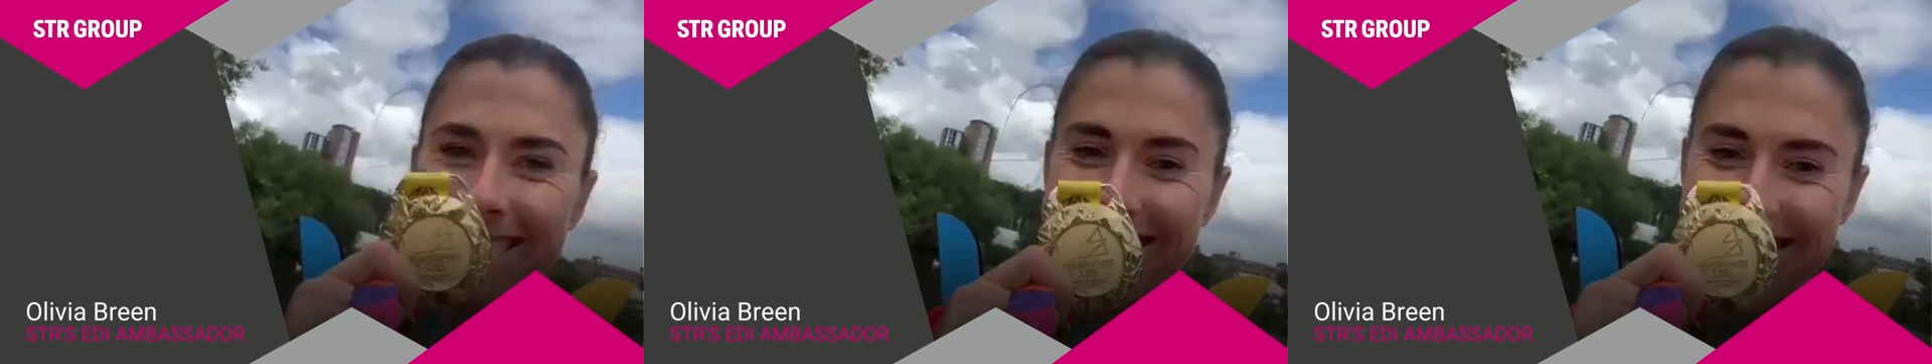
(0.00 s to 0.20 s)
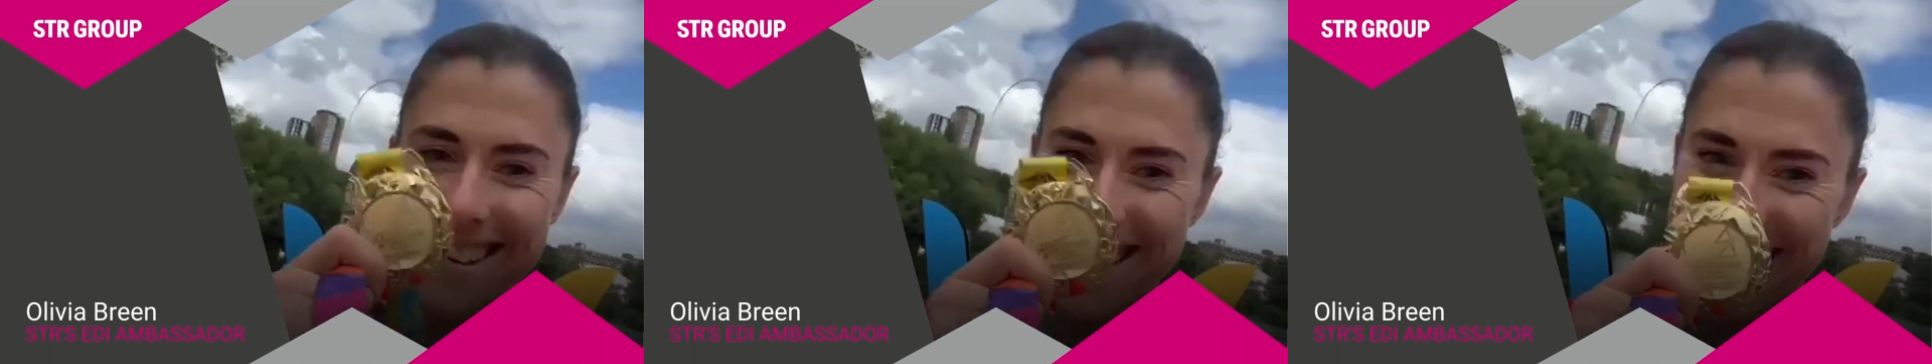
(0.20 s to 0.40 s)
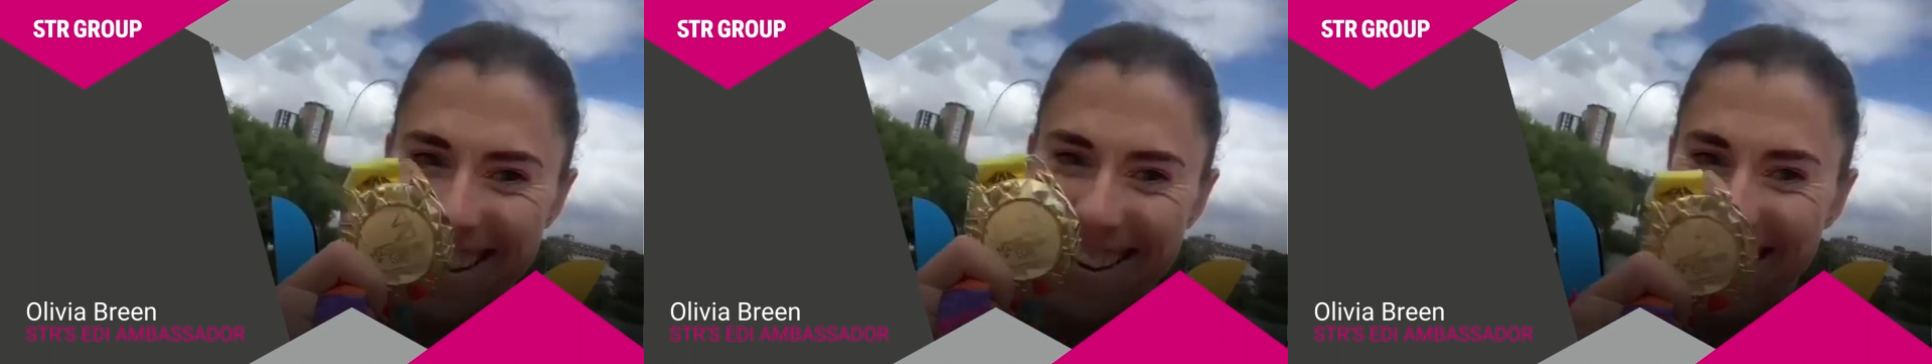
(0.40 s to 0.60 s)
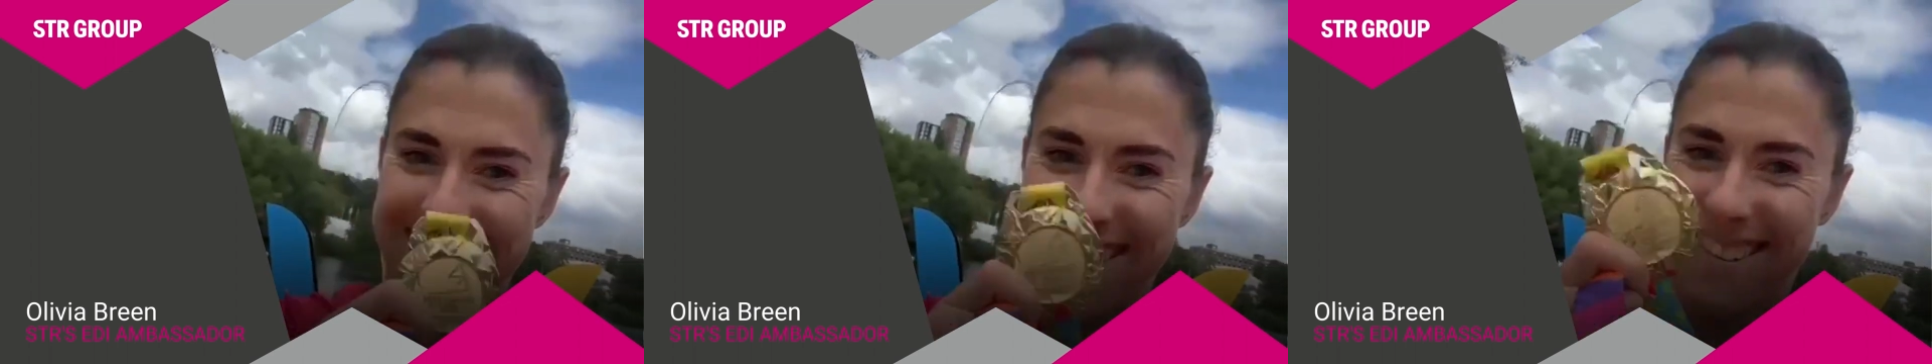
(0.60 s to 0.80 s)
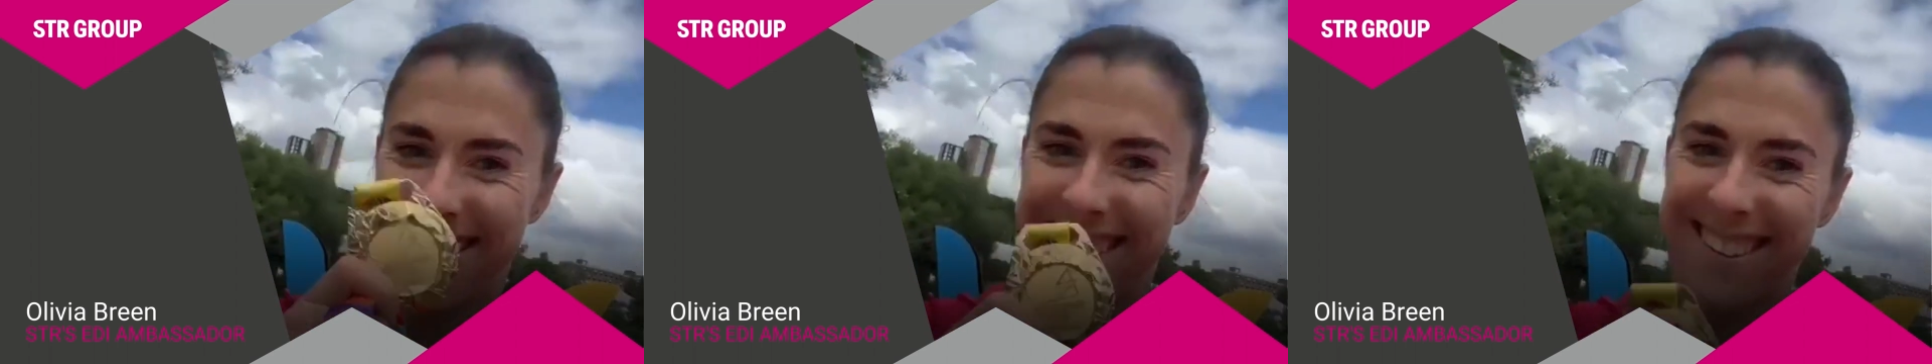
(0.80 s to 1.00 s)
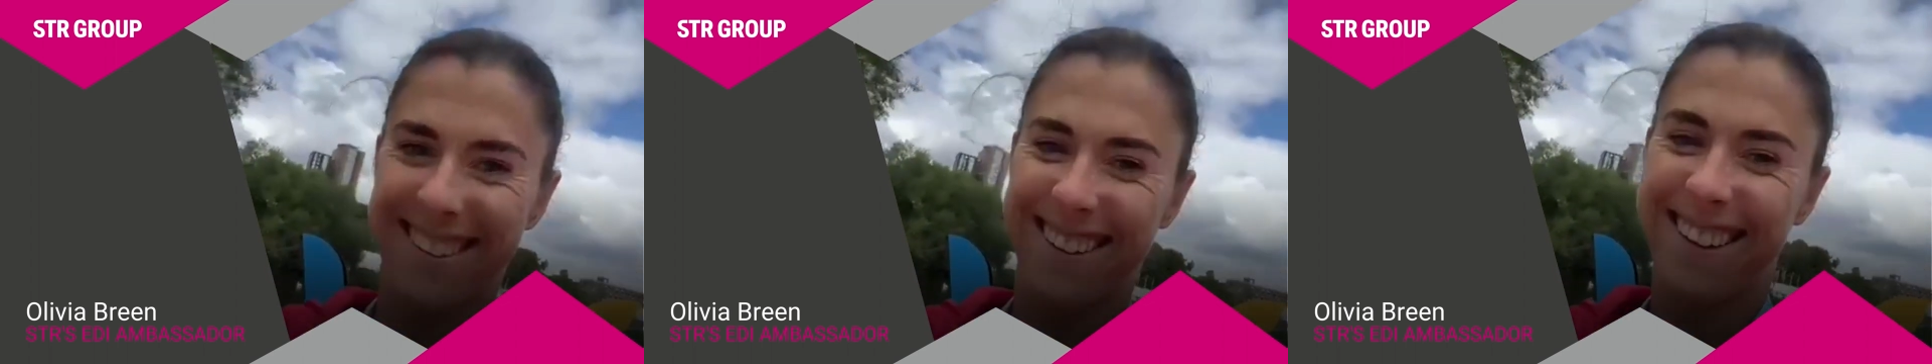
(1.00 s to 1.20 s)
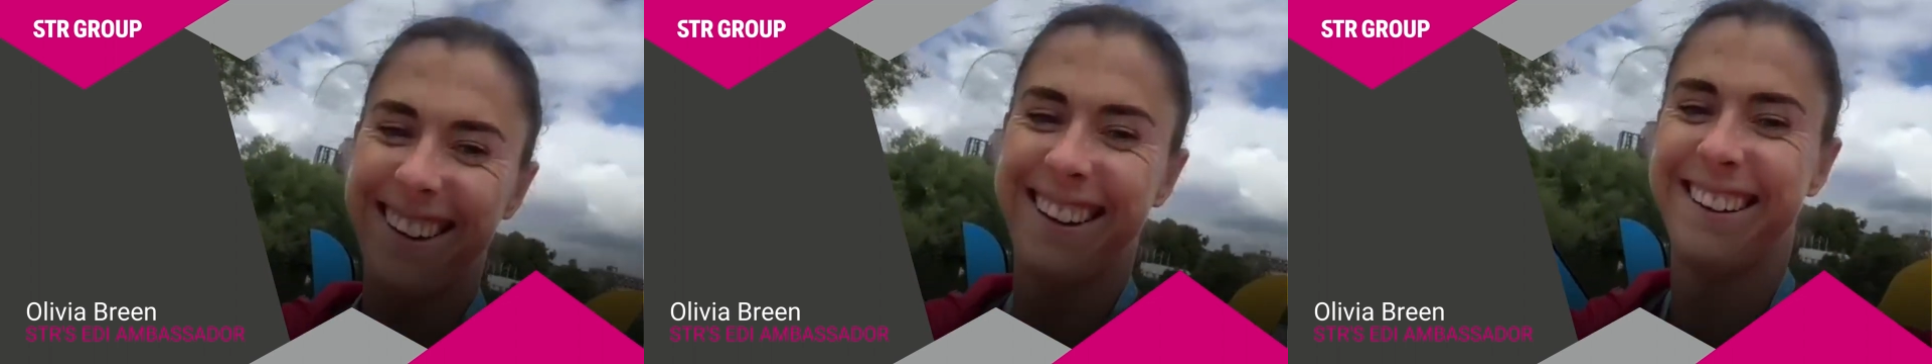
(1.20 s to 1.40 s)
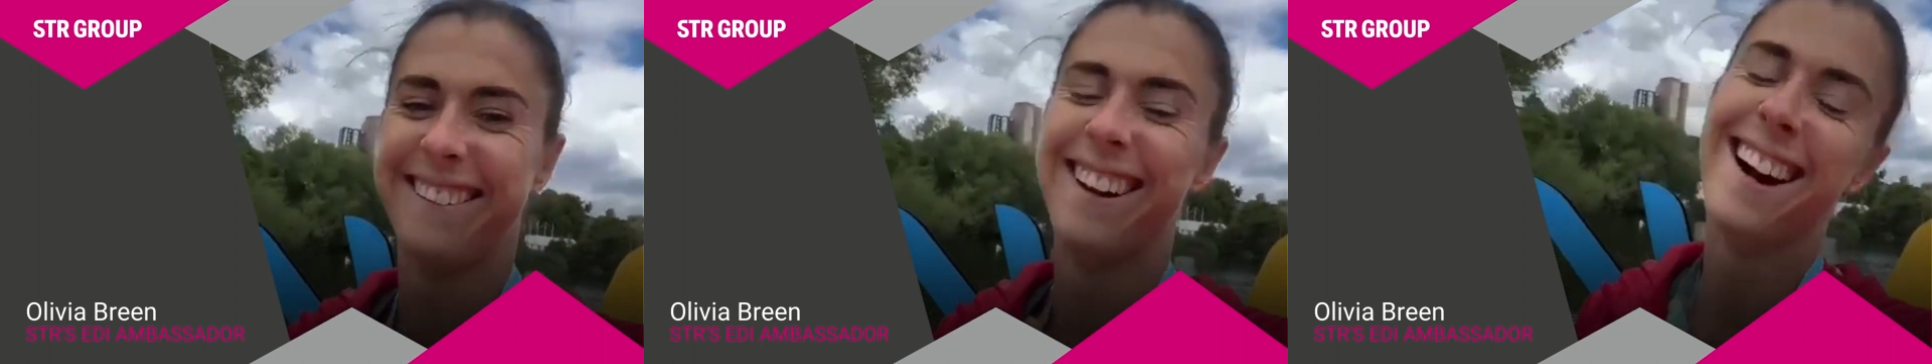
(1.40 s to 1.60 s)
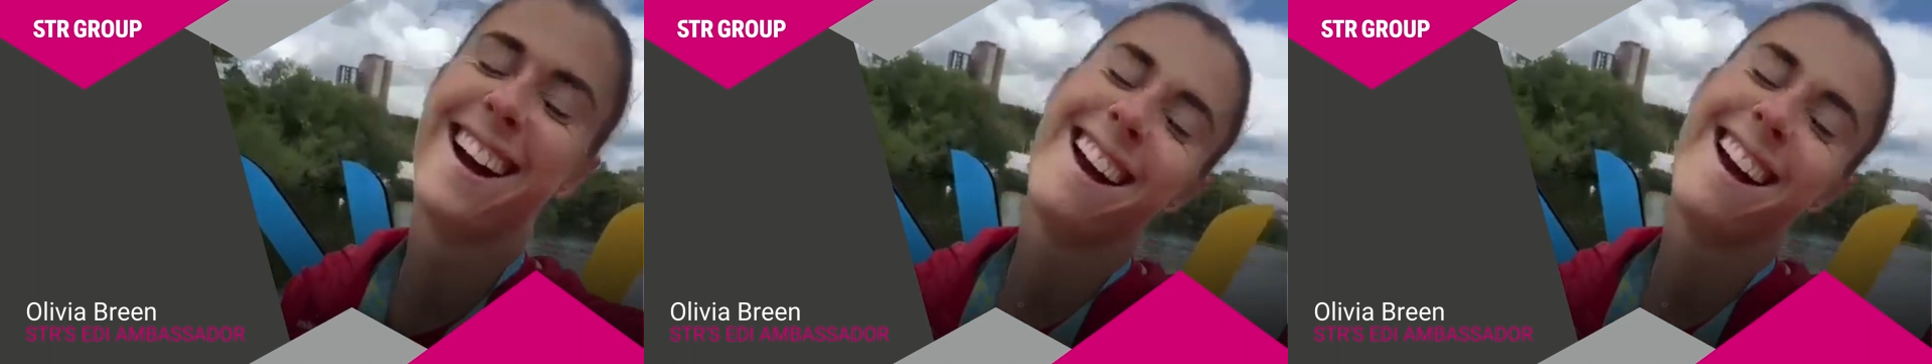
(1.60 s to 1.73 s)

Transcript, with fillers: woo!